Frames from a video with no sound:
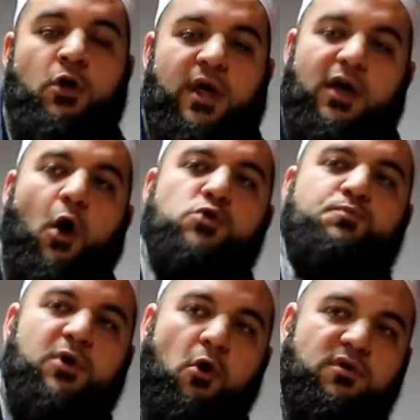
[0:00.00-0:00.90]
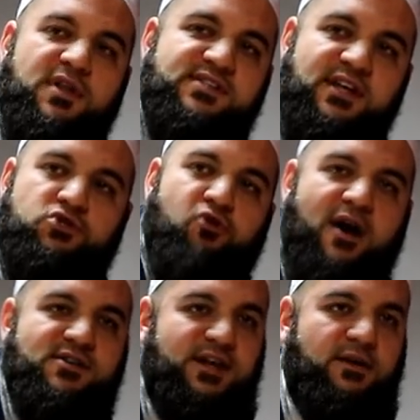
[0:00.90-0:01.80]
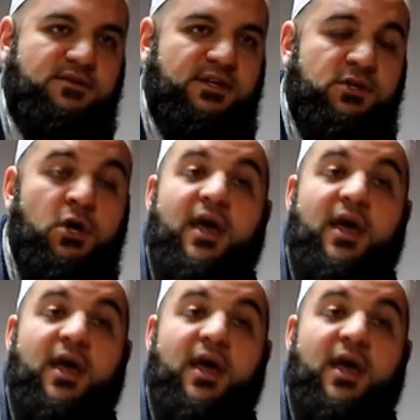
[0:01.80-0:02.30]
It goes beyond this and transcend this.